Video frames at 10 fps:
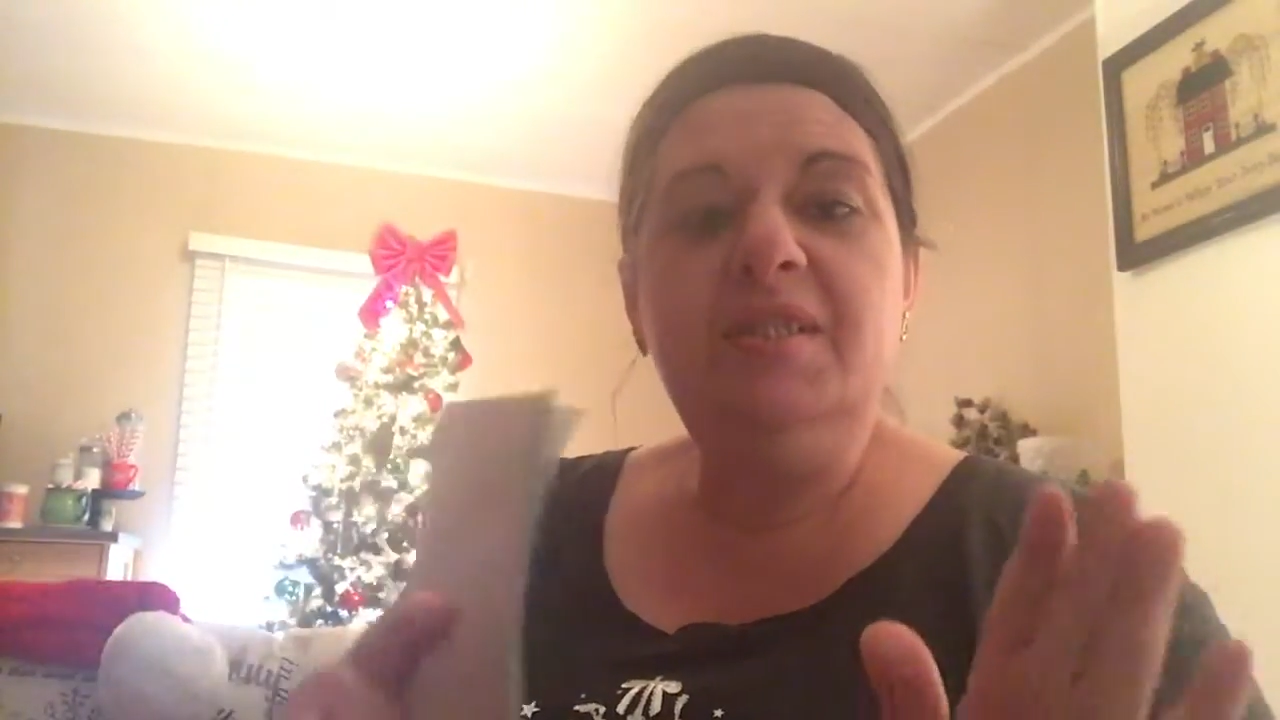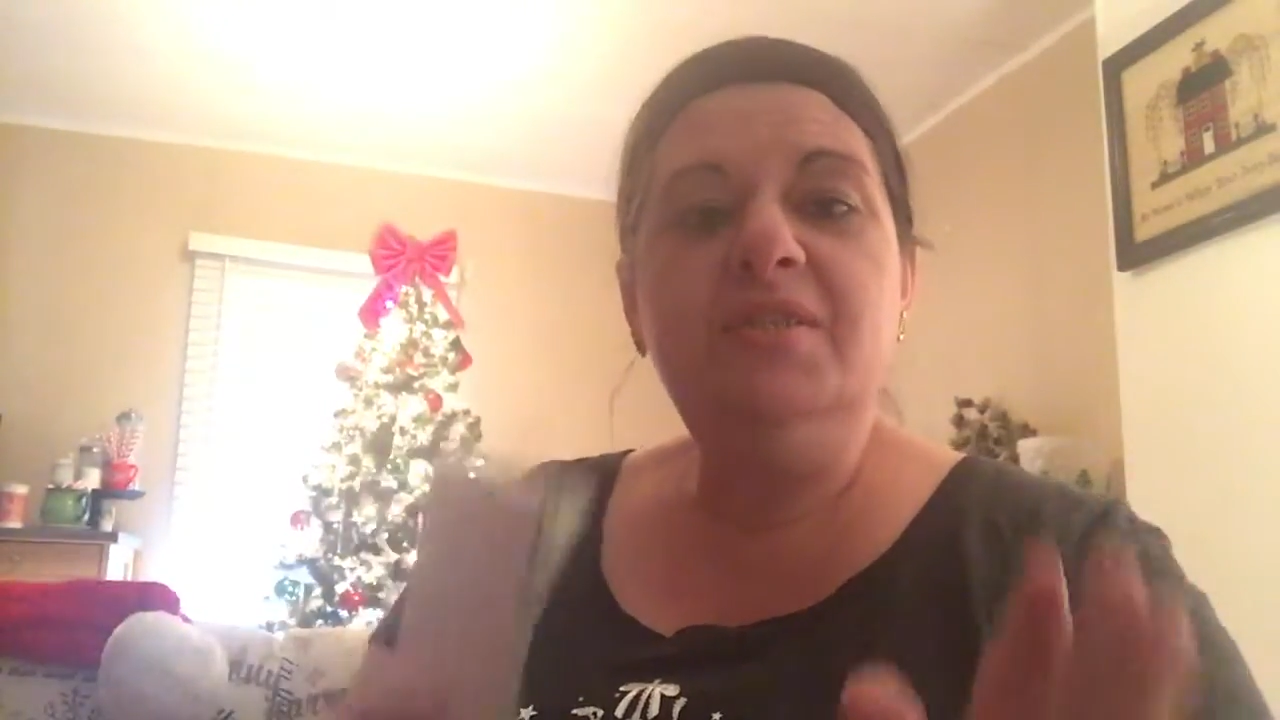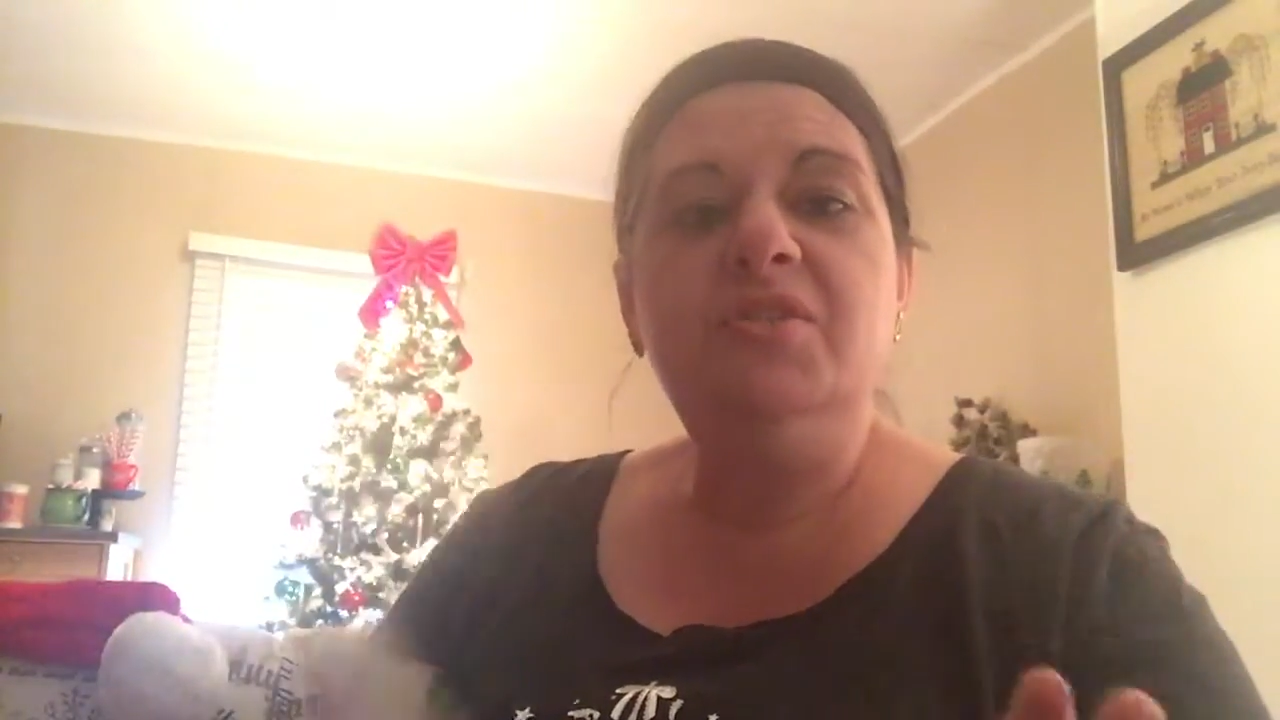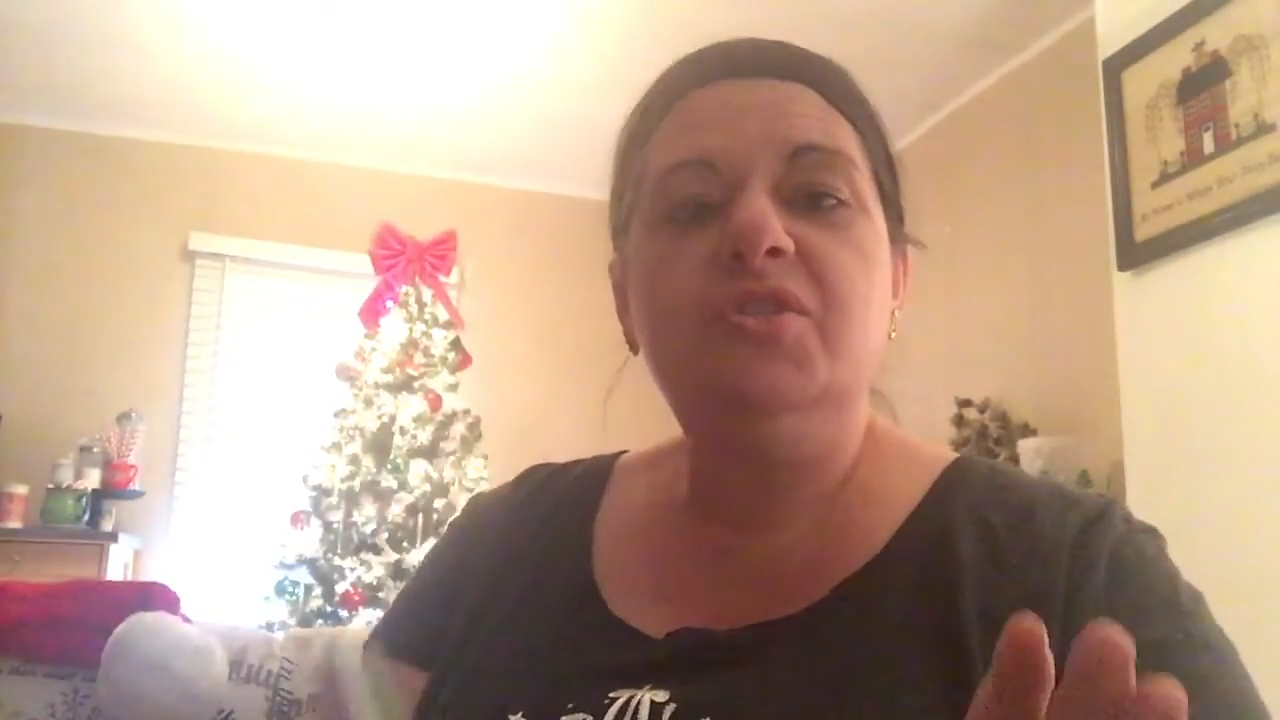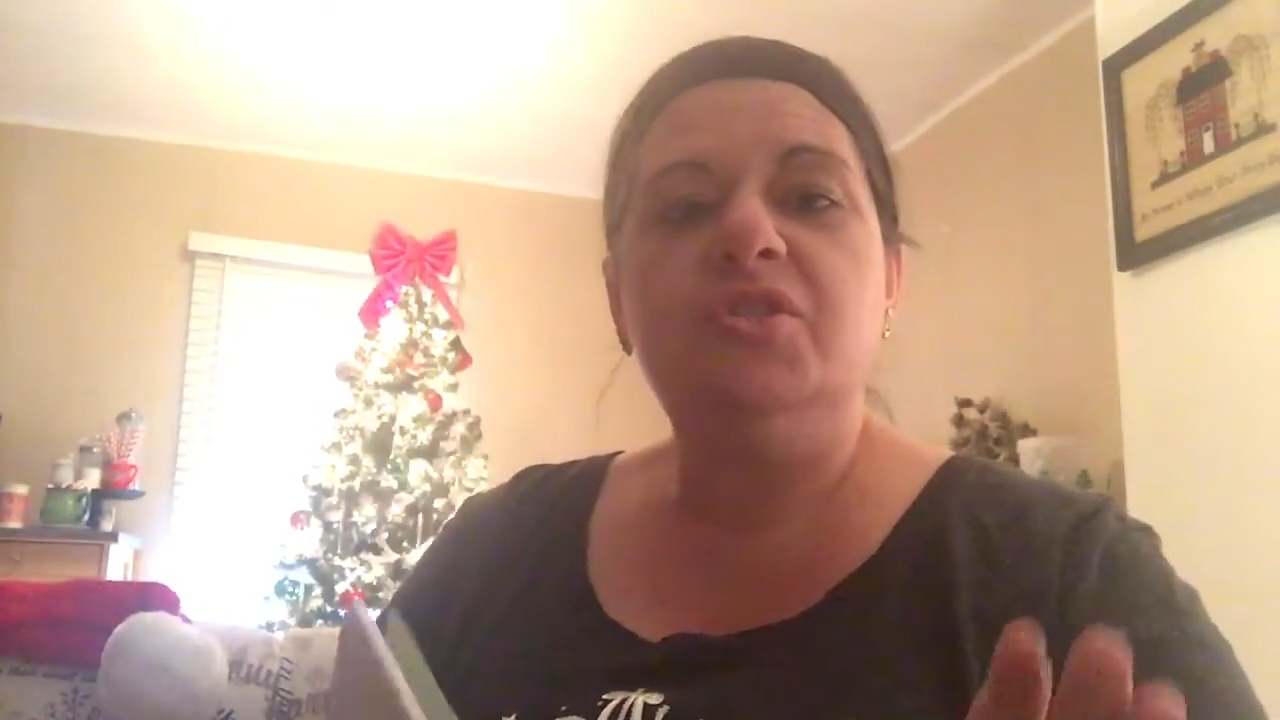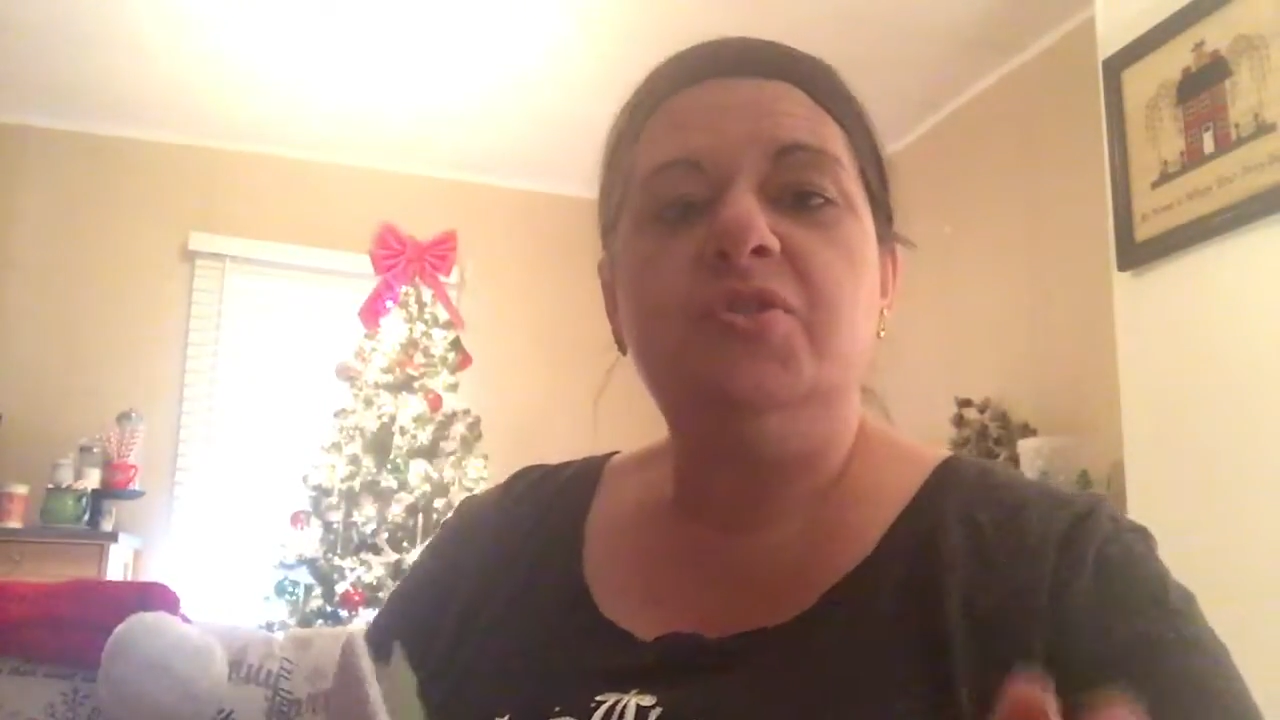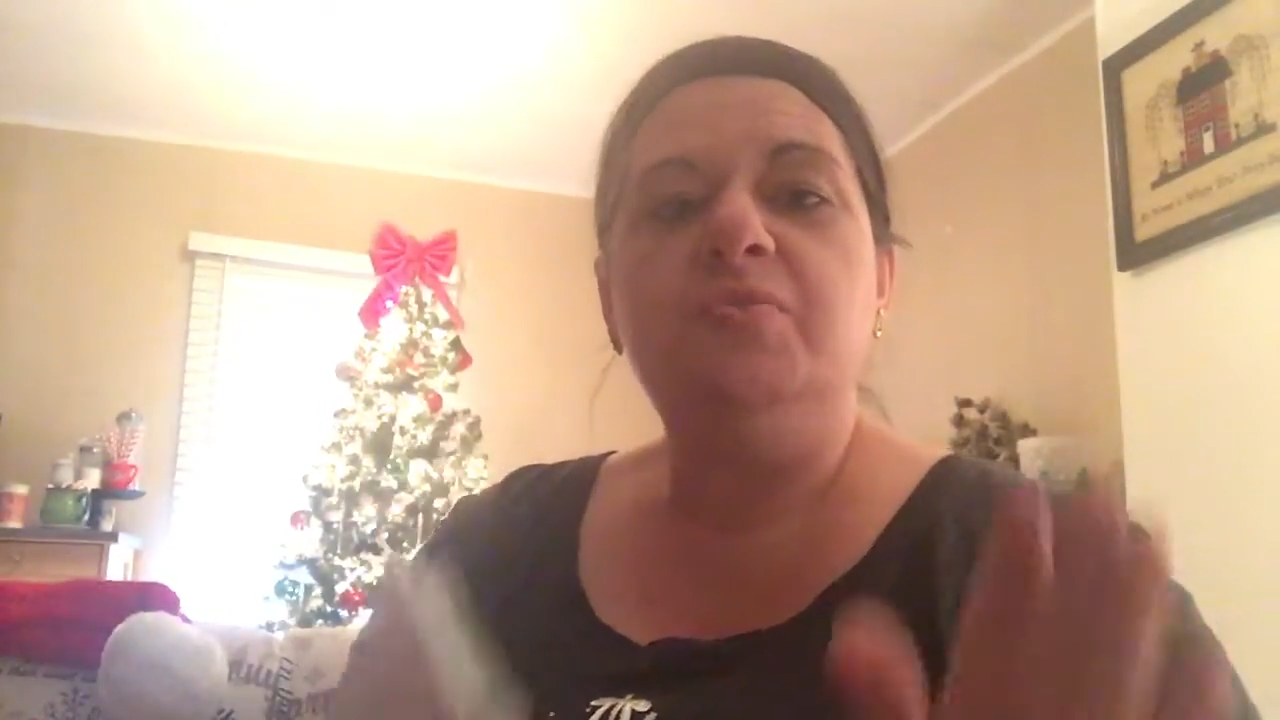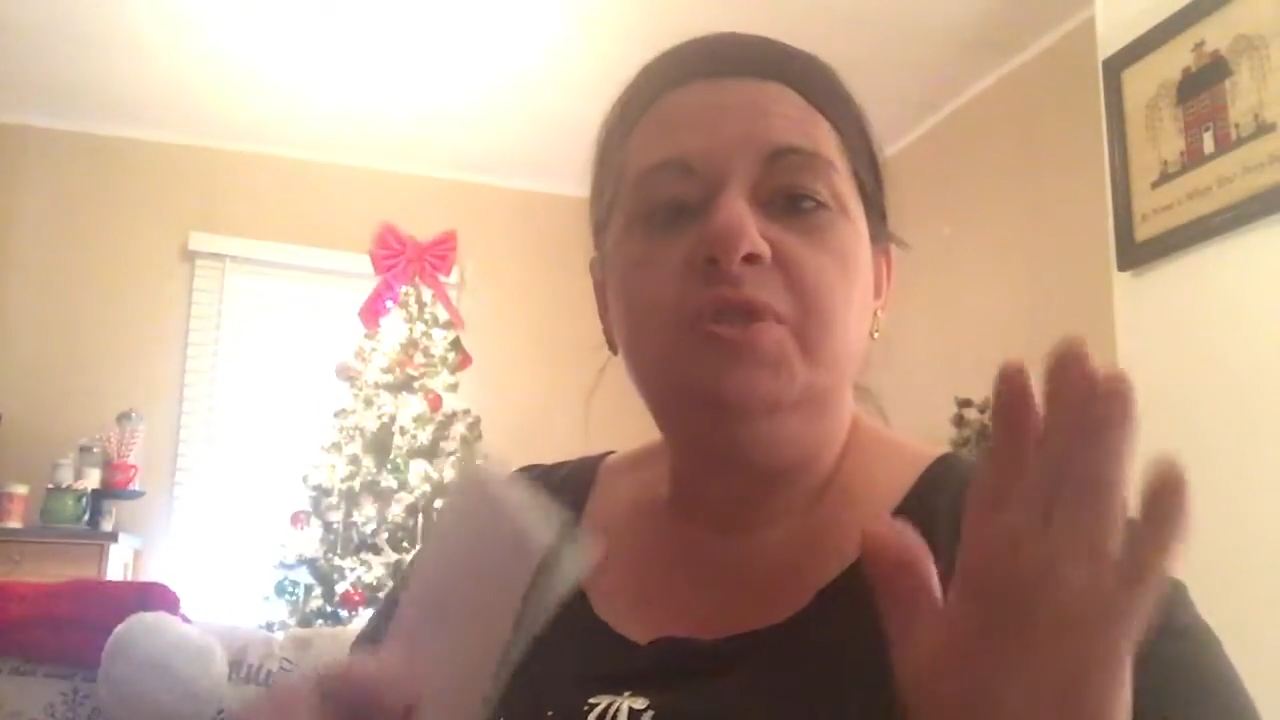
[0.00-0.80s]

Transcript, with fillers: is to